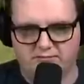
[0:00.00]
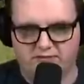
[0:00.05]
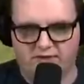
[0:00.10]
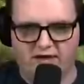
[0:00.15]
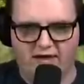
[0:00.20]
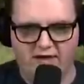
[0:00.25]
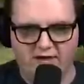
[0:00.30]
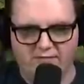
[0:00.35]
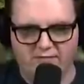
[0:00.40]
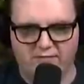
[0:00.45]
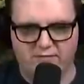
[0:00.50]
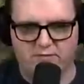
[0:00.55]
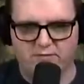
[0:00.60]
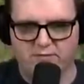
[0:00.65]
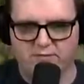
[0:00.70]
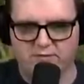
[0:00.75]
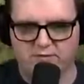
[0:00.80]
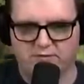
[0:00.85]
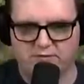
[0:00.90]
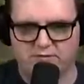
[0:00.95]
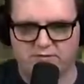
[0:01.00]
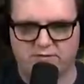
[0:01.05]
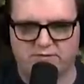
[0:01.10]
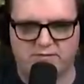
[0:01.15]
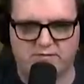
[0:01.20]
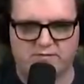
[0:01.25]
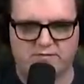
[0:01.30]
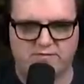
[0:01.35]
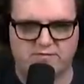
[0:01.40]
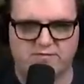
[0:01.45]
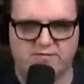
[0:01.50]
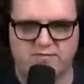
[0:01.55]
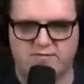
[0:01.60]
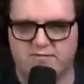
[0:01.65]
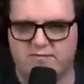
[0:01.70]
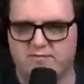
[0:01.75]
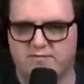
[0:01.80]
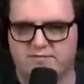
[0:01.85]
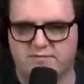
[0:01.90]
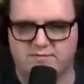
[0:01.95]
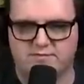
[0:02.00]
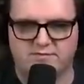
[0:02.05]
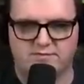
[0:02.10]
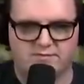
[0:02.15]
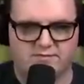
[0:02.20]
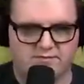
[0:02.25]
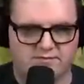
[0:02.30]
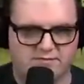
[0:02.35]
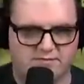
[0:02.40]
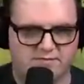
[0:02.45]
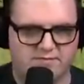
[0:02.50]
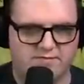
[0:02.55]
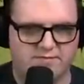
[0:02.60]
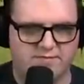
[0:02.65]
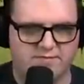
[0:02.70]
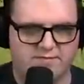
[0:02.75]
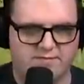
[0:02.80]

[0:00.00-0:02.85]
Canned food. Hole cutter? What?